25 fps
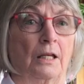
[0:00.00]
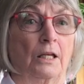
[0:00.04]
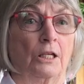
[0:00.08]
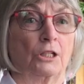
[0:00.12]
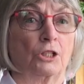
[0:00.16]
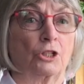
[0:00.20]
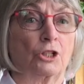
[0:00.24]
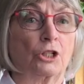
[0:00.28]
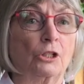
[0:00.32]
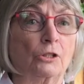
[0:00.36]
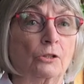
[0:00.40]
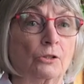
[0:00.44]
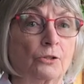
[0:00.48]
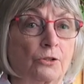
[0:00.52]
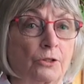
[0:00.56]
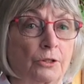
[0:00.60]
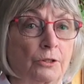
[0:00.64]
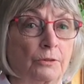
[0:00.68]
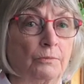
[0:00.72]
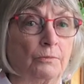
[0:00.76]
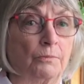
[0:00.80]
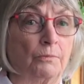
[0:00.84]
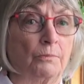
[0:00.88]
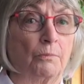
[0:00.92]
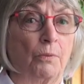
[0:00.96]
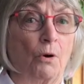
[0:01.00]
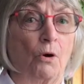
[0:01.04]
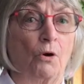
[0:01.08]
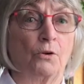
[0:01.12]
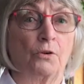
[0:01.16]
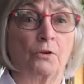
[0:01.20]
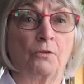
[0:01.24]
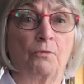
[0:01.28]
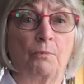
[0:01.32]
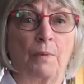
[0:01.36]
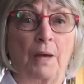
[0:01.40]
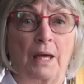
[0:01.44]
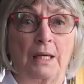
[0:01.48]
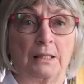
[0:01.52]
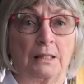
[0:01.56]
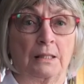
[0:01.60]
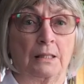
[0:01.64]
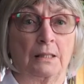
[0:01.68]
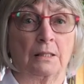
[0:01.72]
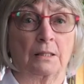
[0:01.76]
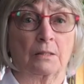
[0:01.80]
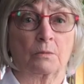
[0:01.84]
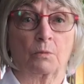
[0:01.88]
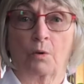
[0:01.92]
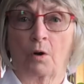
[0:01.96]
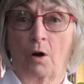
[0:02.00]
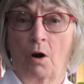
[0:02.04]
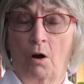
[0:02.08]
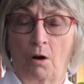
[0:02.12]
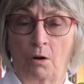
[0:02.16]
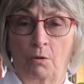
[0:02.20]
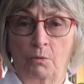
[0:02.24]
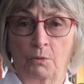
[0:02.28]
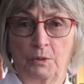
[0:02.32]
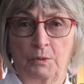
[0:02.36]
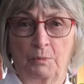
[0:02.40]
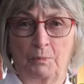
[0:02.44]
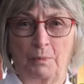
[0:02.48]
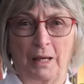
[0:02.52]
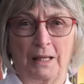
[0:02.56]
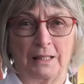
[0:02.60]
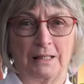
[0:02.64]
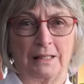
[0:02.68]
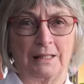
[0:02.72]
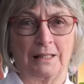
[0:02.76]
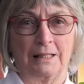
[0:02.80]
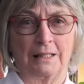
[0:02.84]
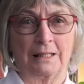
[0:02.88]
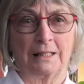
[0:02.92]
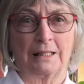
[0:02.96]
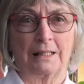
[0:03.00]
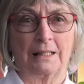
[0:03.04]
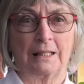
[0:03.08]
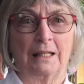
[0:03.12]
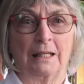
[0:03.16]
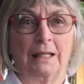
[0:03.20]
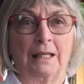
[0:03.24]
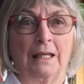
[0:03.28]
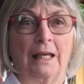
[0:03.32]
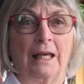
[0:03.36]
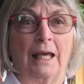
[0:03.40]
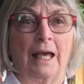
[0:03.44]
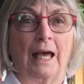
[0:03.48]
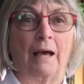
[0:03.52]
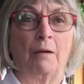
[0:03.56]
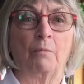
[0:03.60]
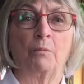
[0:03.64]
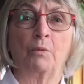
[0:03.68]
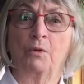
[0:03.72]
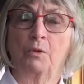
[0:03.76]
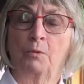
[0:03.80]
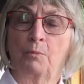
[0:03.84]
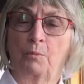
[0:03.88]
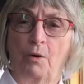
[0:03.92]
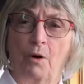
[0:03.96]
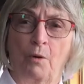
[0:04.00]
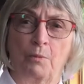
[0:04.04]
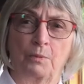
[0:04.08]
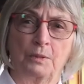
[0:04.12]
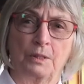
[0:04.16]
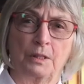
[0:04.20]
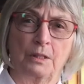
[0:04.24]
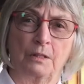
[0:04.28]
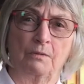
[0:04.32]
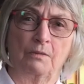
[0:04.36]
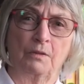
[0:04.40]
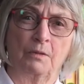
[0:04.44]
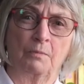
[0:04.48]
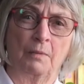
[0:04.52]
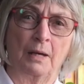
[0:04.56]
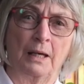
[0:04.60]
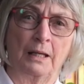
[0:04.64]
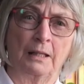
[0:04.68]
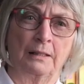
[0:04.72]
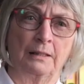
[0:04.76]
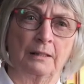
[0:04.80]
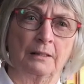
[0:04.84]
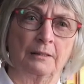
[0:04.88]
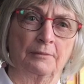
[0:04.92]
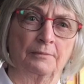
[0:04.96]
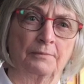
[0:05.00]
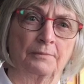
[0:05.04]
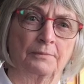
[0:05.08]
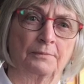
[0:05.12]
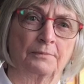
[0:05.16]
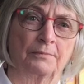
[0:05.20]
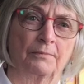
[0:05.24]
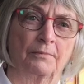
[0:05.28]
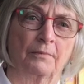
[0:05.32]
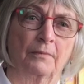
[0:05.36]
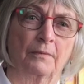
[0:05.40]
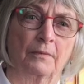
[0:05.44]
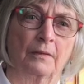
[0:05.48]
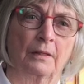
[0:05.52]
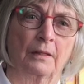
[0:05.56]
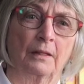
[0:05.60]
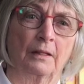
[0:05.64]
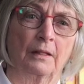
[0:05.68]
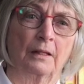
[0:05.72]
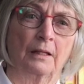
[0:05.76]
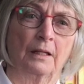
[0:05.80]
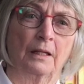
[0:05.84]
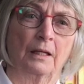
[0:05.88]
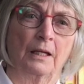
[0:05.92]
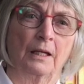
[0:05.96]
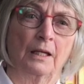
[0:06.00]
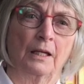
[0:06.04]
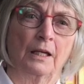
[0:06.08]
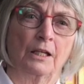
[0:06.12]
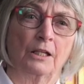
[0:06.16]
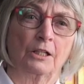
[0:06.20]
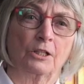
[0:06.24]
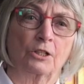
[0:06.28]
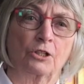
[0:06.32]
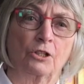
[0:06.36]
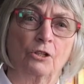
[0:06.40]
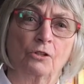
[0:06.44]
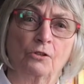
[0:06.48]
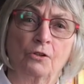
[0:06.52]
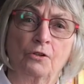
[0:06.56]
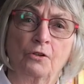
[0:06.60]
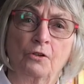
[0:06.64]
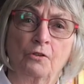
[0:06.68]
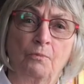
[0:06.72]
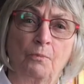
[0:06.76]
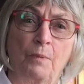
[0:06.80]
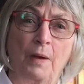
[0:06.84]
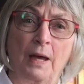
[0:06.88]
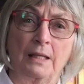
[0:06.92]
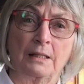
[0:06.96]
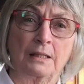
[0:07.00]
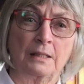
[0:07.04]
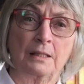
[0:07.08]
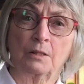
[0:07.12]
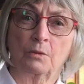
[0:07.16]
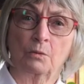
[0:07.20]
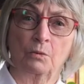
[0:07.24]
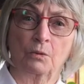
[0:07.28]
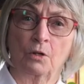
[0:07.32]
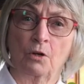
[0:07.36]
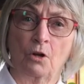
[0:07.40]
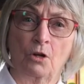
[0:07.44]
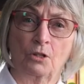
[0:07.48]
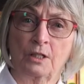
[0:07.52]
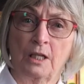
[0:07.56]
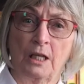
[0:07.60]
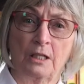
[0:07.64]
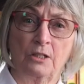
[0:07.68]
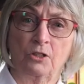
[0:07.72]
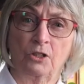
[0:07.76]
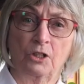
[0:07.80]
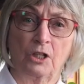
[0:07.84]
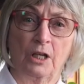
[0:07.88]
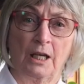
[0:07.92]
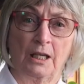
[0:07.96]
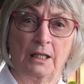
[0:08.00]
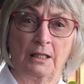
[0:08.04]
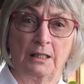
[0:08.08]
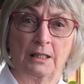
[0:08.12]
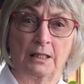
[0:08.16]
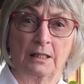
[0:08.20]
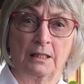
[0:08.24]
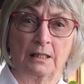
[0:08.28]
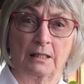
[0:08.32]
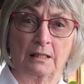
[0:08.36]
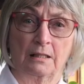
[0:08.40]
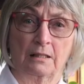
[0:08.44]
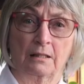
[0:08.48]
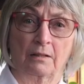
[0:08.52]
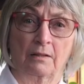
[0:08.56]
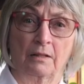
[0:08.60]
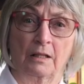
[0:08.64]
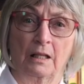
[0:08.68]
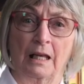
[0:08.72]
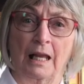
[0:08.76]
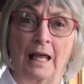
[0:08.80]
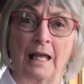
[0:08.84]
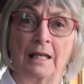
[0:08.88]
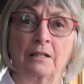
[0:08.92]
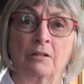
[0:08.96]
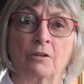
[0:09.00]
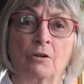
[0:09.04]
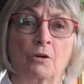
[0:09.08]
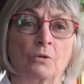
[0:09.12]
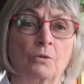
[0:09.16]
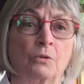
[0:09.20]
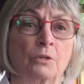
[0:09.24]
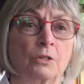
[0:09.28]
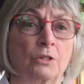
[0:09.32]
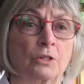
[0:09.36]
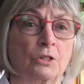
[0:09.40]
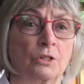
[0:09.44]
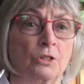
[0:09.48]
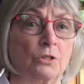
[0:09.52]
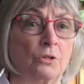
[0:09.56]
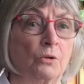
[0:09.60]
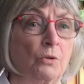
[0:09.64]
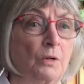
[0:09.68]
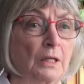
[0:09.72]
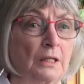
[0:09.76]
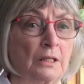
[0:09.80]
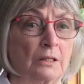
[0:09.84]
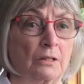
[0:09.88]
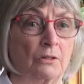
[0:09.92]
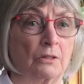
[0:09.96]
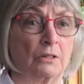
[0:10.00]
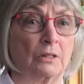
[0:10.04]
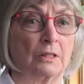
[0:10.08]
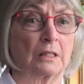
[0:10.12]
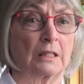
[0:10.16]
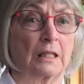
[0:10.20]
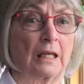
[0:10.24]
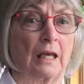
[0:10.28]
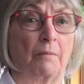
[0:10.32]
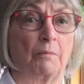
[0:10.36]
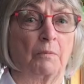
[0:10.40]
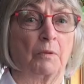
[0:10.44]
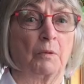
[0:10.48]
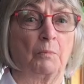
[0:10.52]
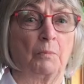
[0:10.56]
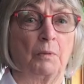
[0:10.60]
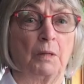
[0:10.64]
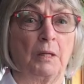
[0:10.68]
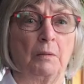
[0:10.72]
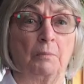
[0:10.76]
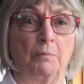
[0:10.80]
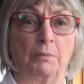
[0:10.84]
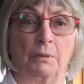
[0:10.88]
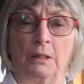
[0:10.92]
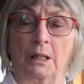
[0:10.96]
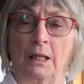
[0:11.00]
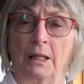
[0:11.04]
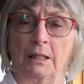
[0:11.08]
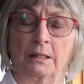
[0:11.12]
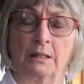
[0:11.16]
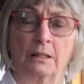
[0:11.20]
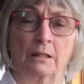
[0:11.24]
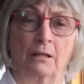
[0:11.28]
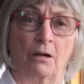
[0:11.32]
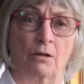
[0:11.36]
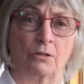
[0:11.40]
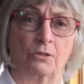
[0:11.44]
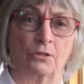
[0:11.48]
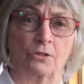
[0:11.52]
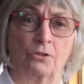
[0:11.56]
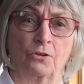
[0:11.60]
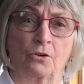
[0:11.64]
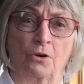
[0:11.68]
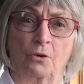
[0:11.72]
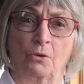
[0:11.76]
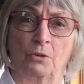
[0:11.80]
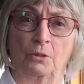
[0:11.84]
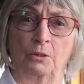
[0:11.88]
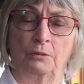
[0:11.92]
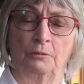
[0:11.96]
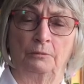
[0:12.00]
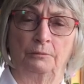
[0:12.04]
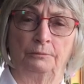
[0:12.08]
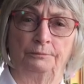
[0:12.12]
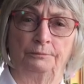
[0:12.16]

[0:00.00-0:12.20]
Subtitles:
Children born of peasants were always peasants and were the property of the manor. Children of peasants were not educated. The landowners' new ignorance kept the people under control.